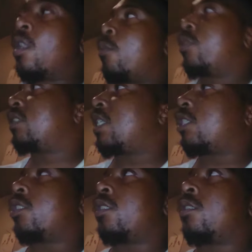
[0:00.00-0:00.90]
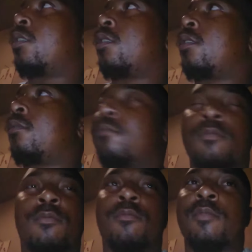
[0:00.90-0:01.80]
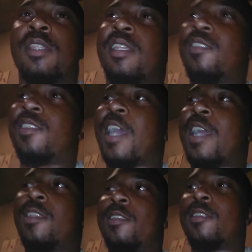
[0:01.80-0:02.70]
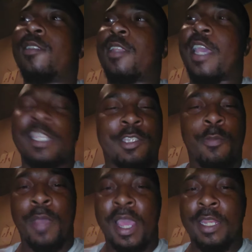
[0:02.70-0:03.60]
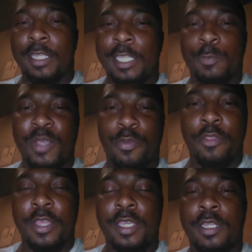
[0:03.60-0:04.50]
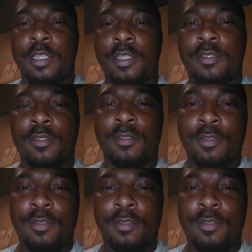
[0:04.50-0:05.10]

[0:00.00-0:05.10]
Possession is not as demonic as people think it is.